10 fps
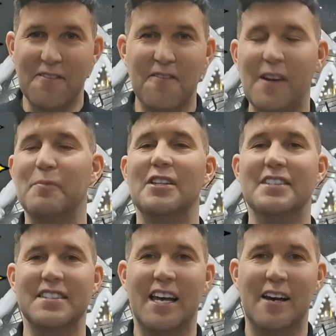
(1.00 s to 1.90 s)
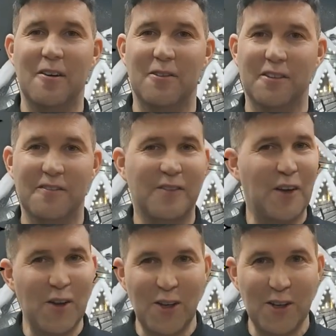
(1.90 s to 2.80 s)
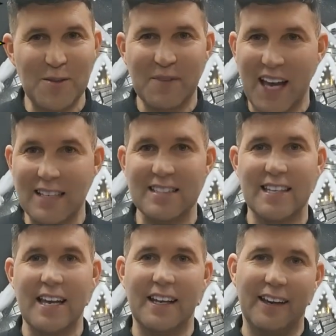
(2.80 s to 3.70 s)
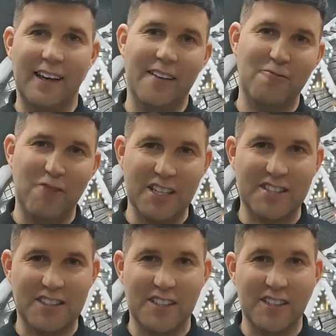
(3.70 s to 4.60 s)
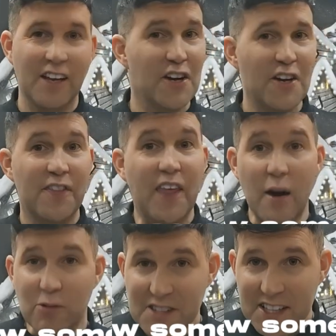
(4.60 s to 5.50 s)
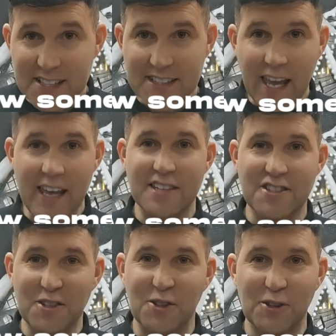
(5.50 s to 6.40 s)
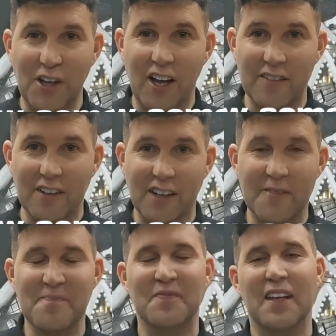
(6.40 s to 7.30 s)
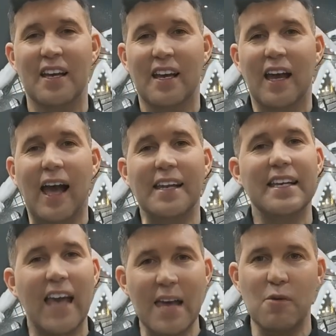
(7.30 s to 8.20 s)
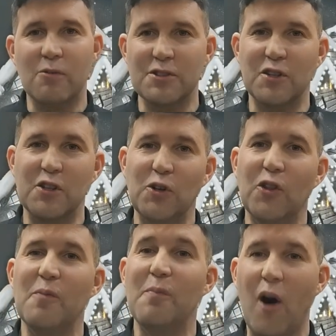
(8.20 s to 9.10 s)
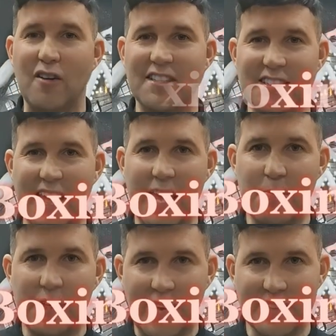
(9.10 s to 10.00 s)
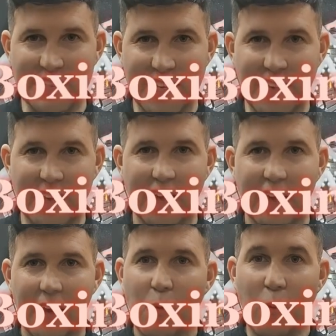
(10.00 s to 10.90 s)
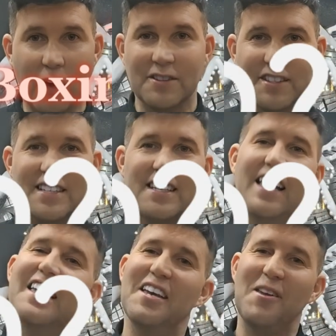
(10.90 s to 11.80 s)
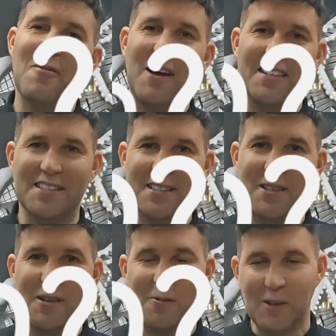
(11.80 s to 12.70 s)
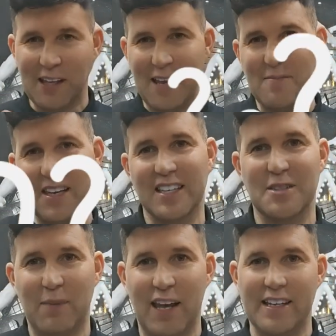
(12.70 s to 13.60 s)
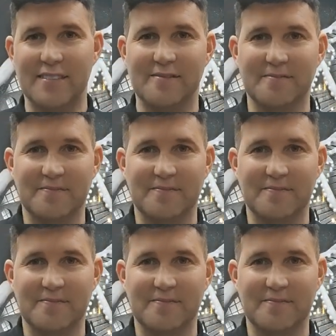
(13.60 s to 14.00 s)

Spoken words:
in the fabulous town of Earlham, Cadishead and Rixton, there was an estate agent called Oliver, and he came up with something called the Boxing Day Bonanza. What's this, I hear you ask? Well, let me explain.